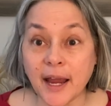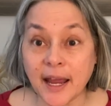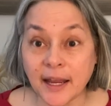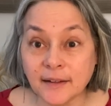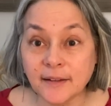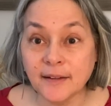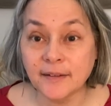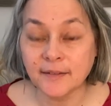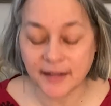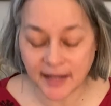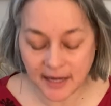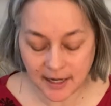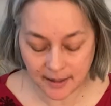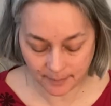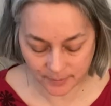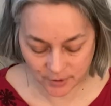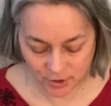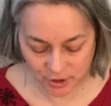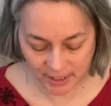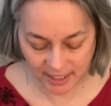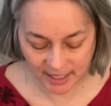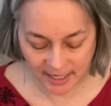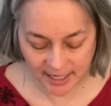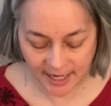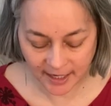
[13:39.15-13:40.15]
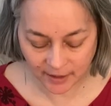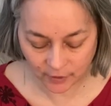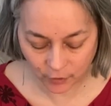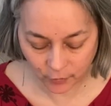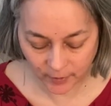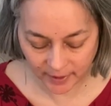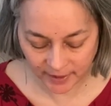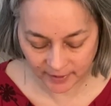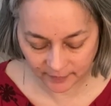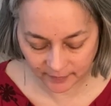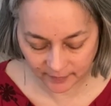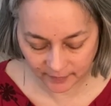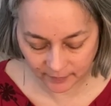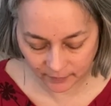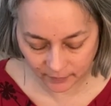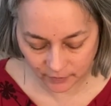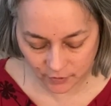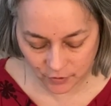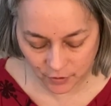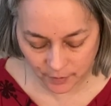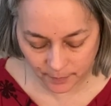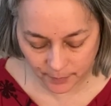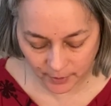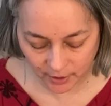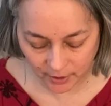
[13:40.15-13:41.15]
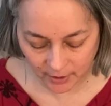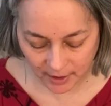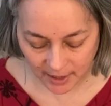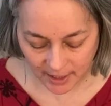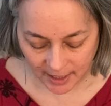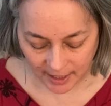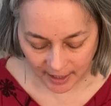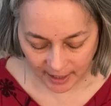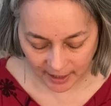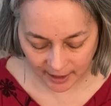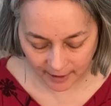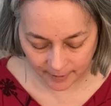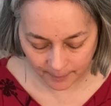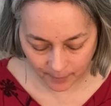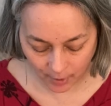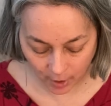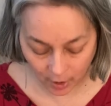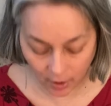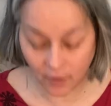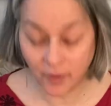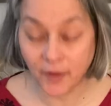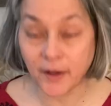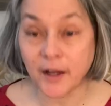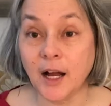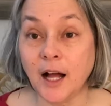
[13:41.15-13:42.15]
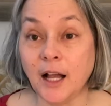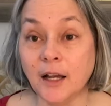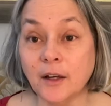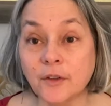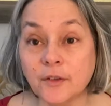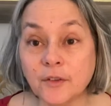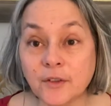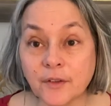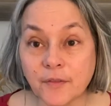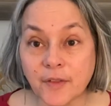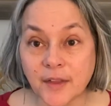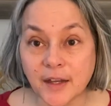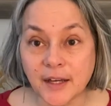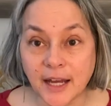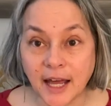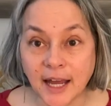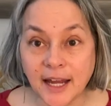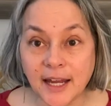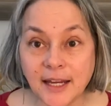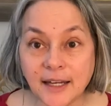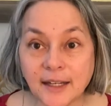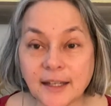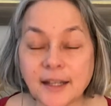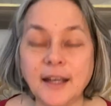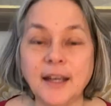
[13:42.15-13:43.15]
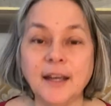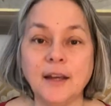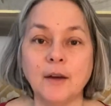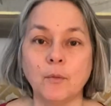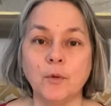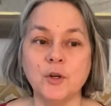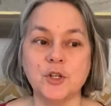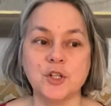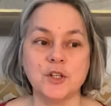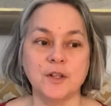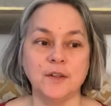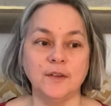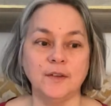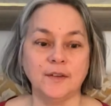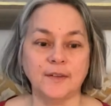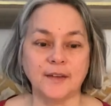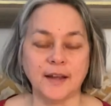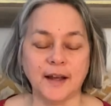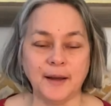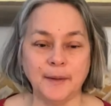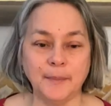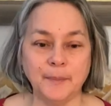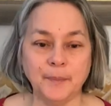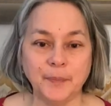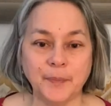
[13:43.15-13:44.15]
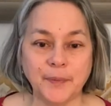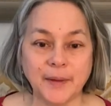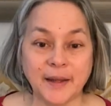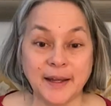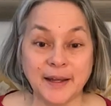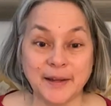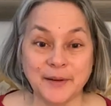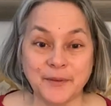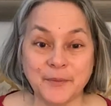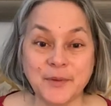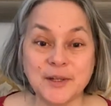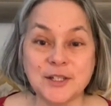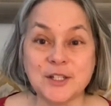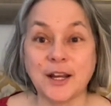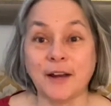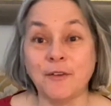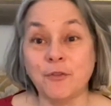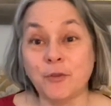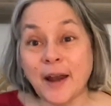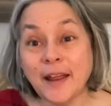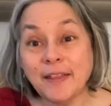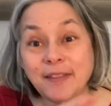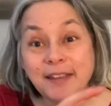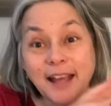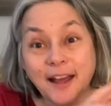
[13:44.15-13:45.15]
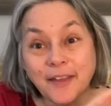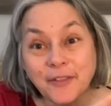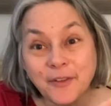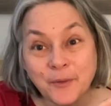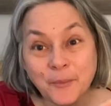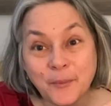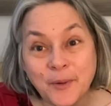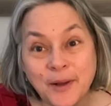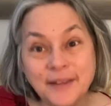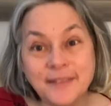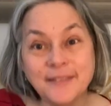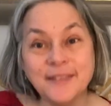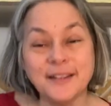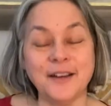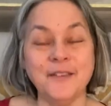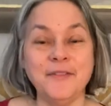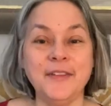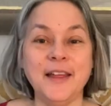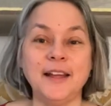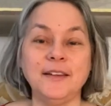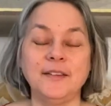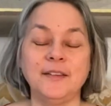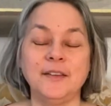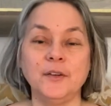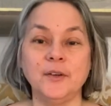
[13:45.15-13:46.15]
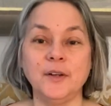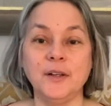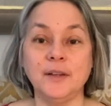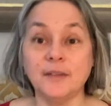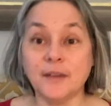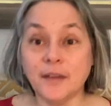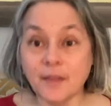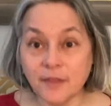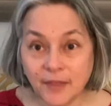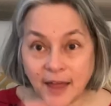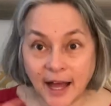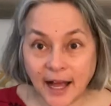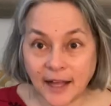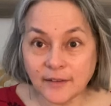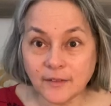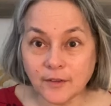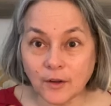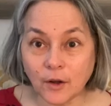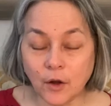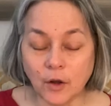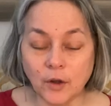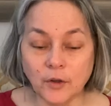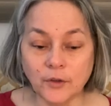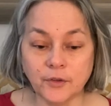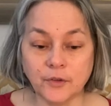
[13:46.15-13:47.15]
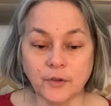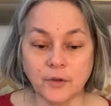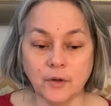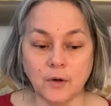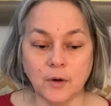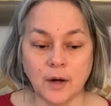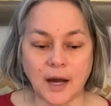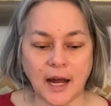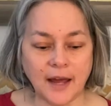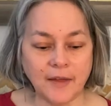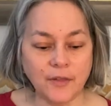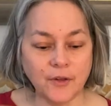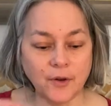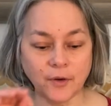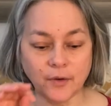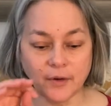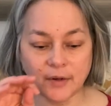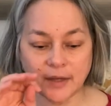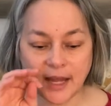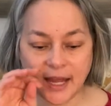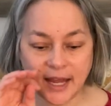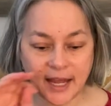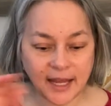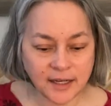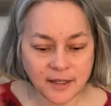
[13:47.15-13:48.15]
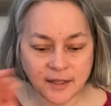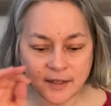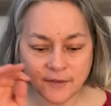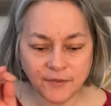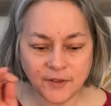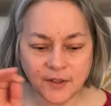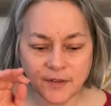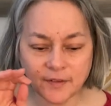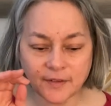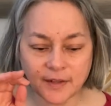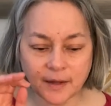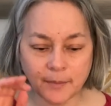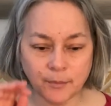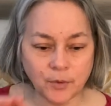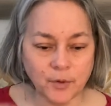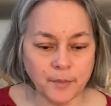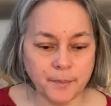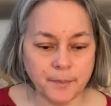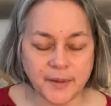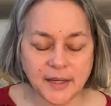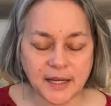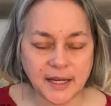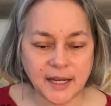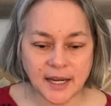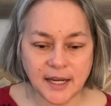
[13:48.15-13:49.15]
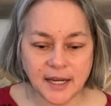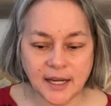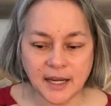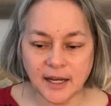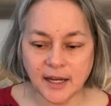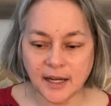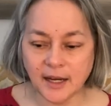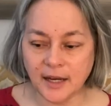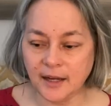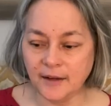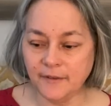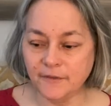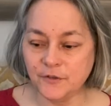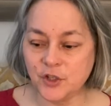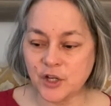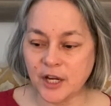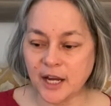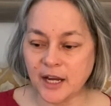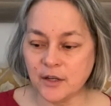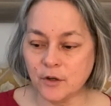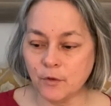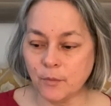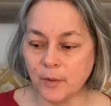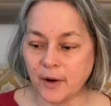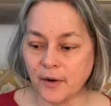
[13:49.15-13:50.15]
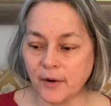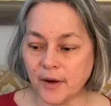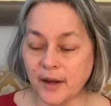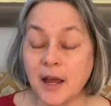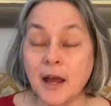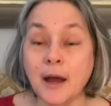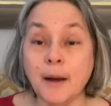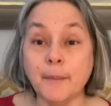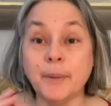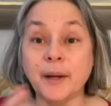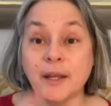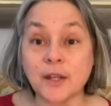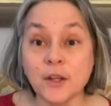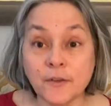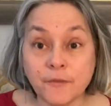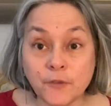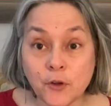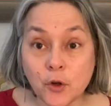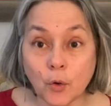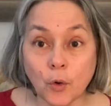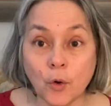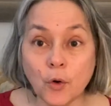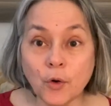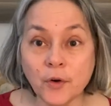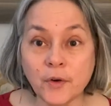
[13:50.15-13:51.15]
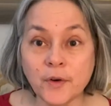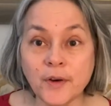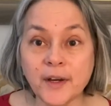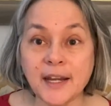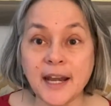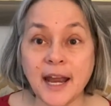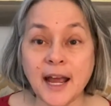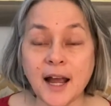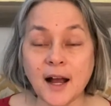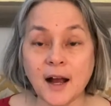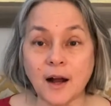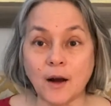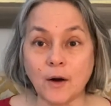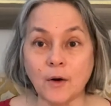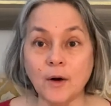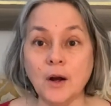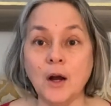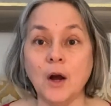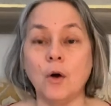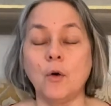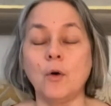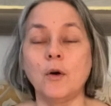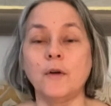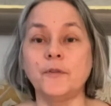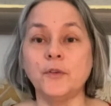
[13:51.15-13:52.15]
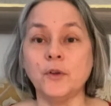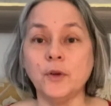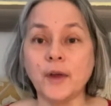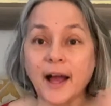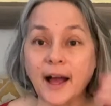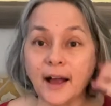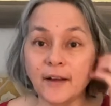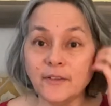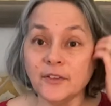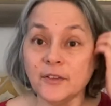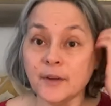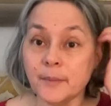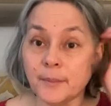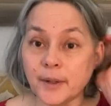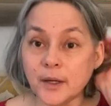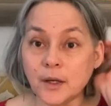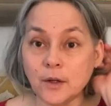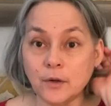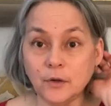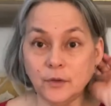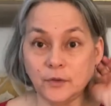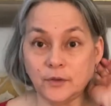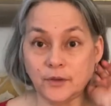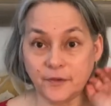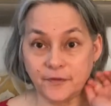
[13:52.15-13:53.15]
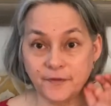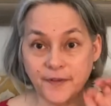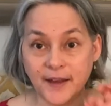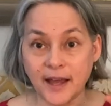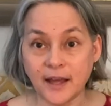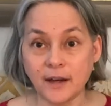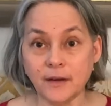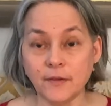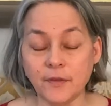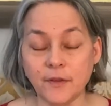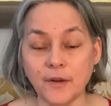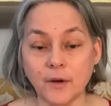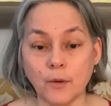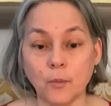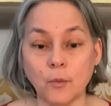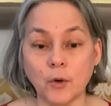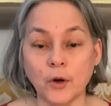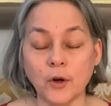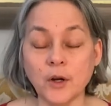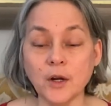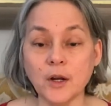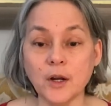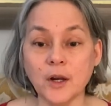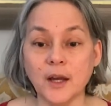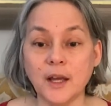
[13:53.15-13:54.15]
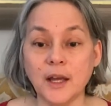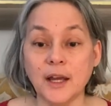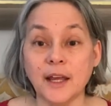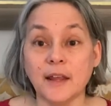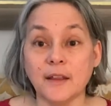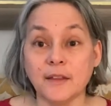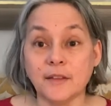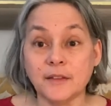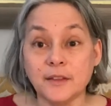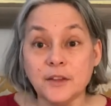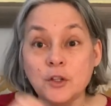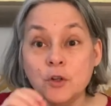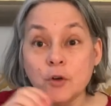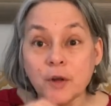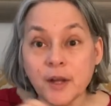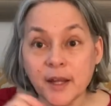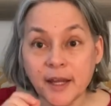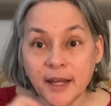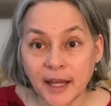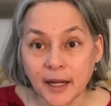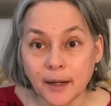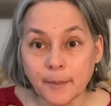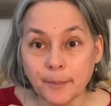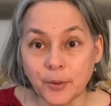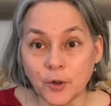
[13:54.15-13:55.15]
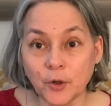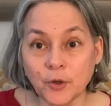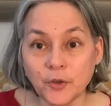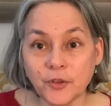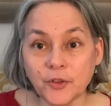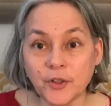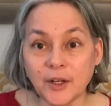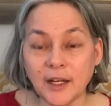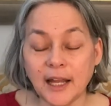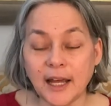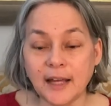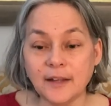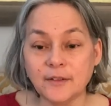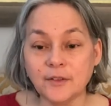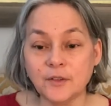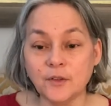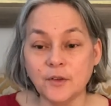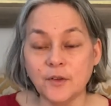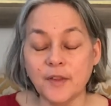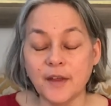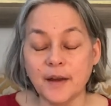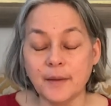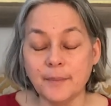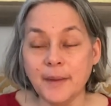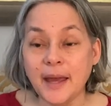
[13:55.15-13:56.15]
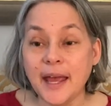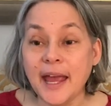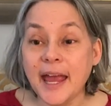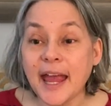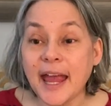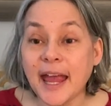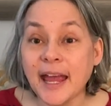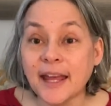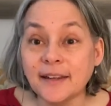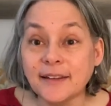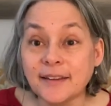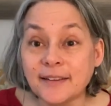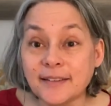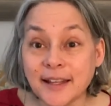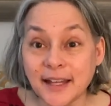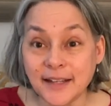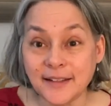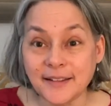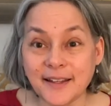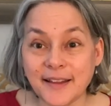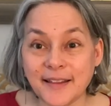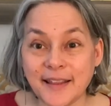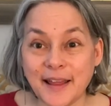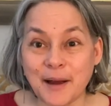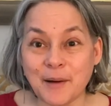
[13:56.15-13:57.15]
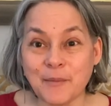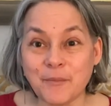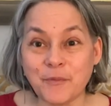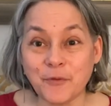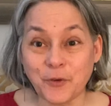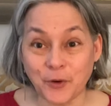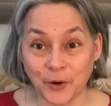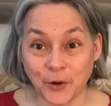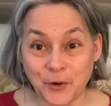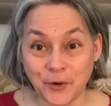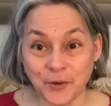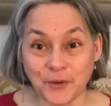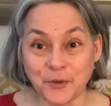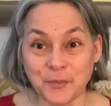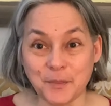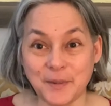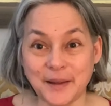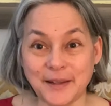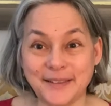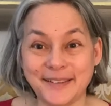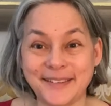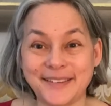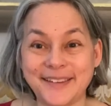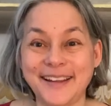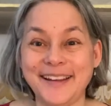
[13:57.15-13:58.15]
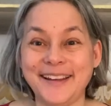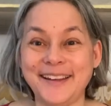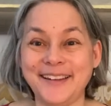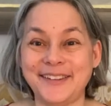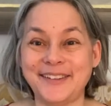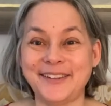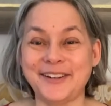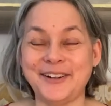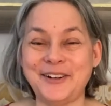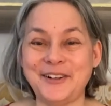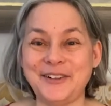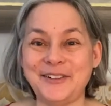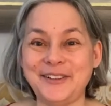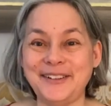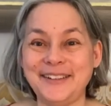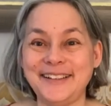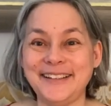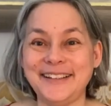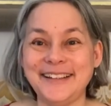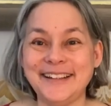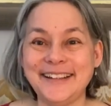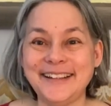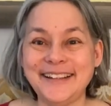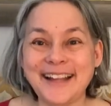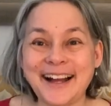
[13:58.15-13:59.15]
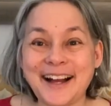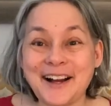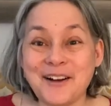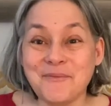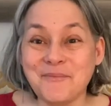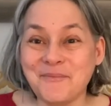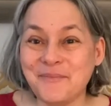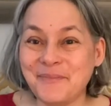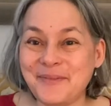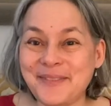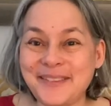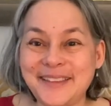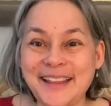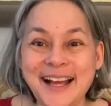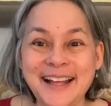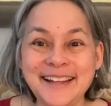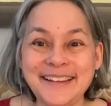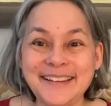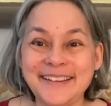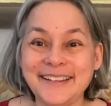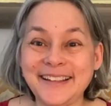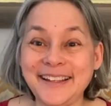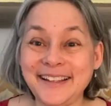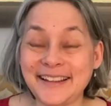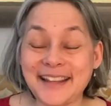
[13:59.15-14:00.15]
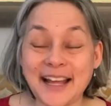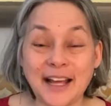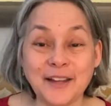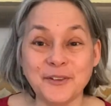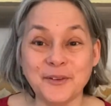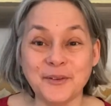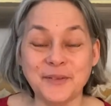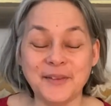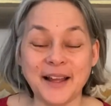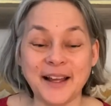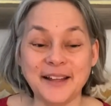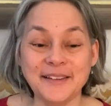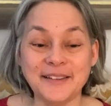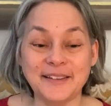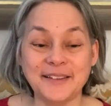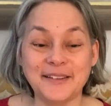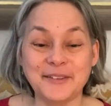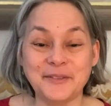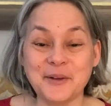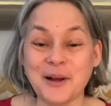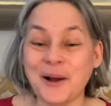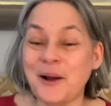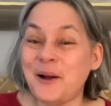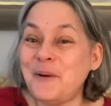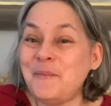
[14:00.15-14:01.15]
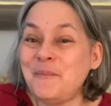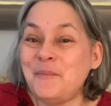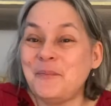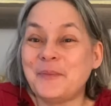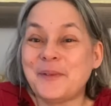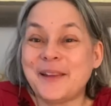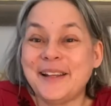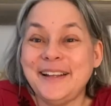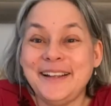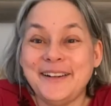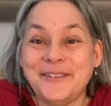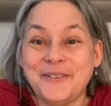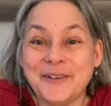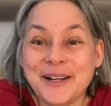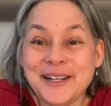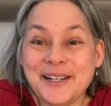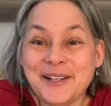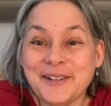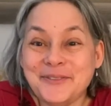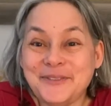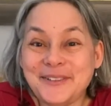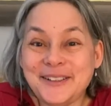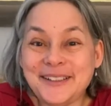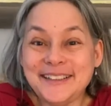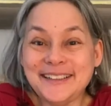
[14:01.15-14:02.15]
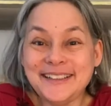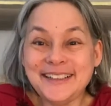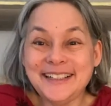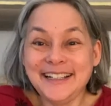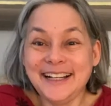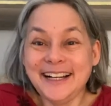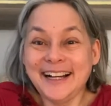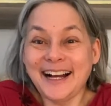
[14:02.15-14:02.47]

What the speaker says: And same, Jane Ann Krentz's new book, All the Colors of the Night, which is which I've read the other ones of that series. That's also either end of December, beginning of January. But if you order it now, or if you have somebody who's a fan of their work, you can get it personalized to them and sent to them for Christmas. So that's it. That's wonderful.